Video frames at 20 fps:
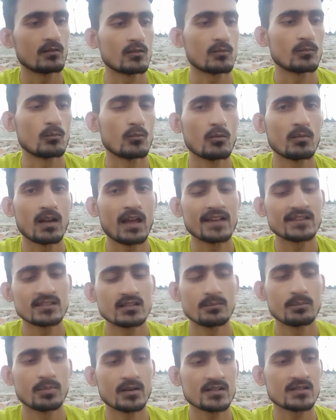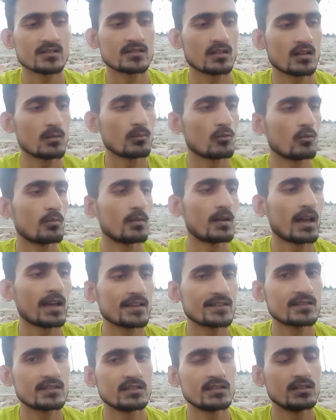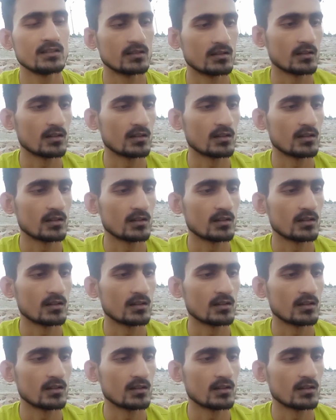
mobilize the personnel, mobilize the